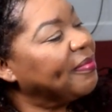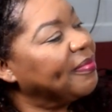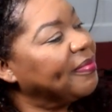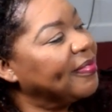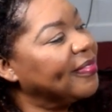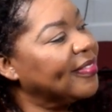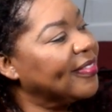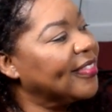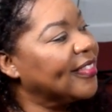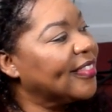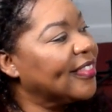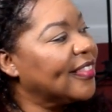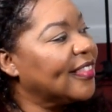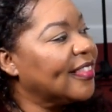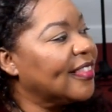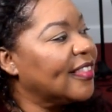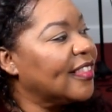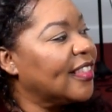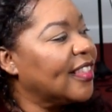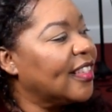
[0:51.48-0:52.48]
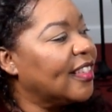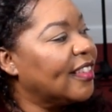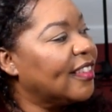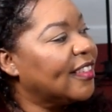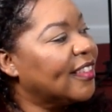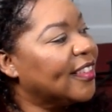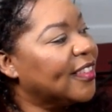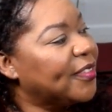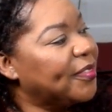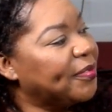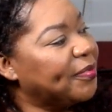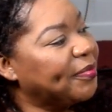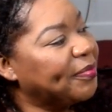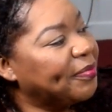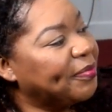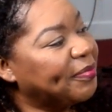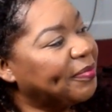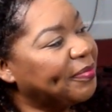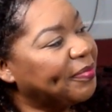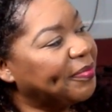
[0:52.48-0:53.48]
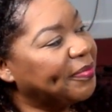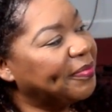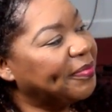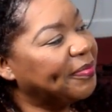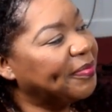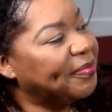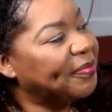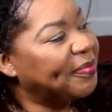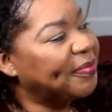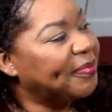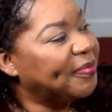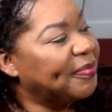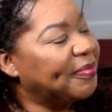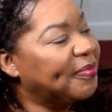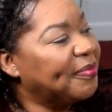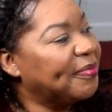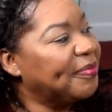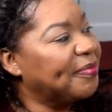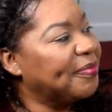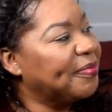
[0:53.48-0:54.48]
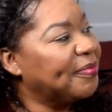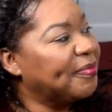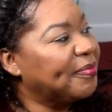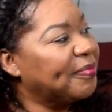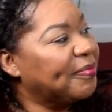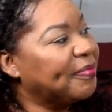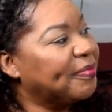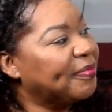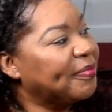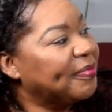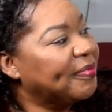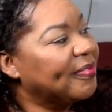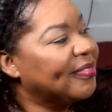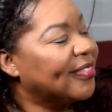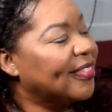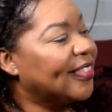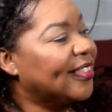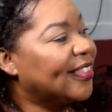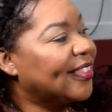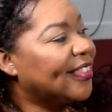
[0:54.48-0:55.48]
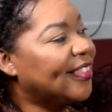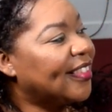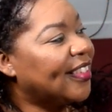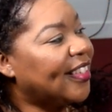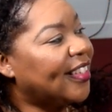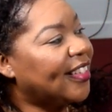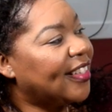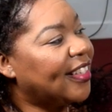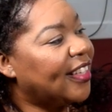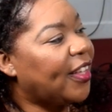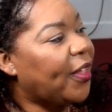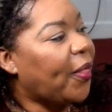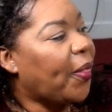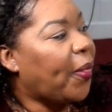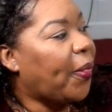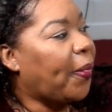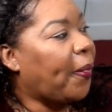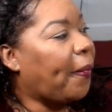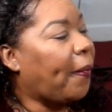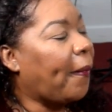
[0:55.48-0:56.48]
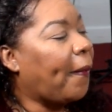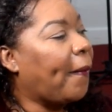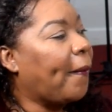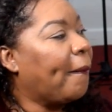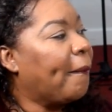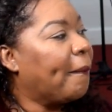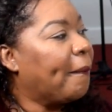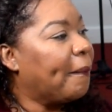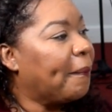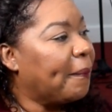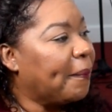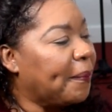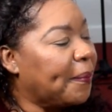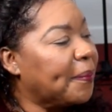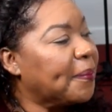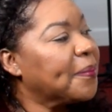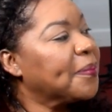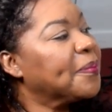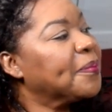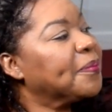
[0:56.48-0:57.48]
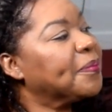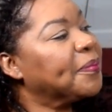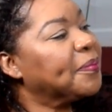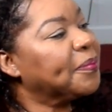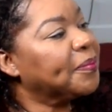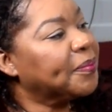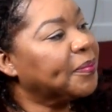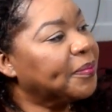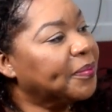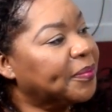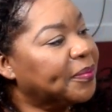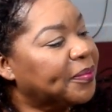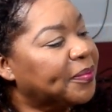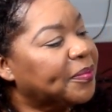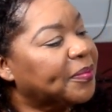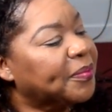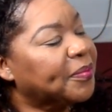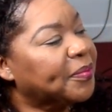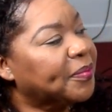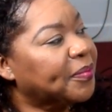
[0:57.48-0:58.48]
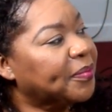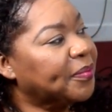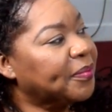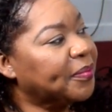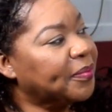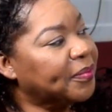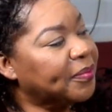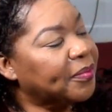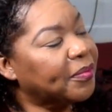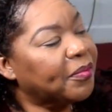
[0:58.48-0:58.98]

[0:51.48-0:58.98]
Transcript: No words are spoken by the person on screen.